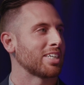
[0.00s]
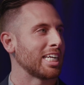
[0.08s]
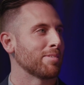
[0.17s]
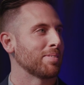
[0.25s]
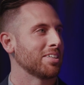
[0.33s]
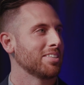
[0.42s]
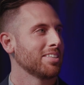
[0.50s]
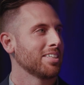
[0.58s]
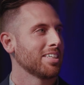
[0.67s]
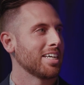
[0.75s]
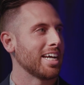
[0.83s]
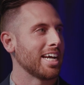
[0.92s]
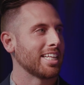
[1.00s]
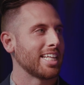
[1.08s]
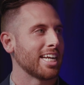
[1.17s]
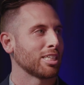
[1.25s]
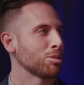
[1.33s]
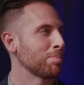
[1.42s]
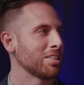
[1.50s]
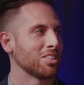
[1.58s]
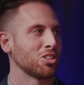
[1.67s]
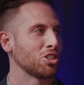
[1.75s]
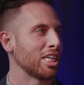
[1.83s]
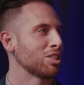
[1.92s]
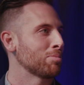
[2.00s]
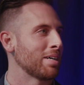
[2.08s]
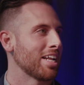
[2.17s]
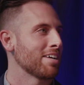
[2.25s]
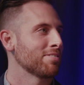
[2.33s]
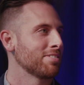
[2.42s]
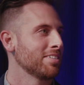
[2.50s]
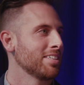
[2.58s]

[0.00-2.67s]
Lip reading: camera. And that experience changed my life.